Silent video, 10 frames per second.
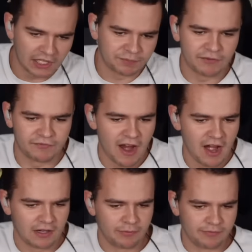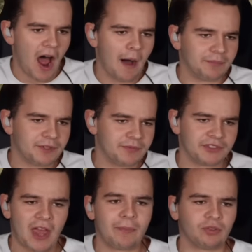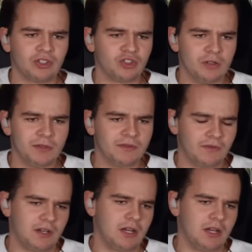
you know, let's be fair. Stopped. This is absolutely stupid of a